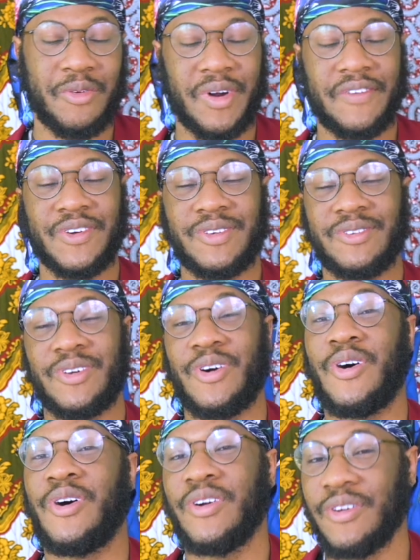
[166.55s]
white filters on
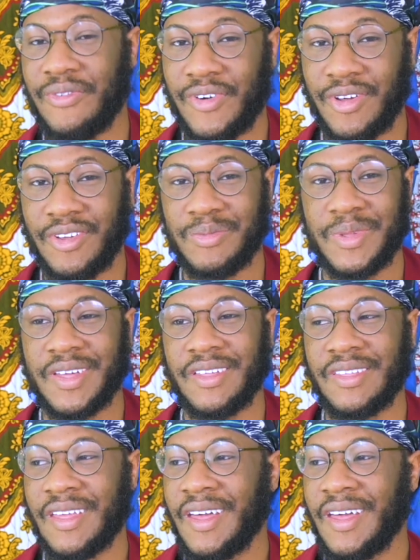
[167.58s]
all your photos because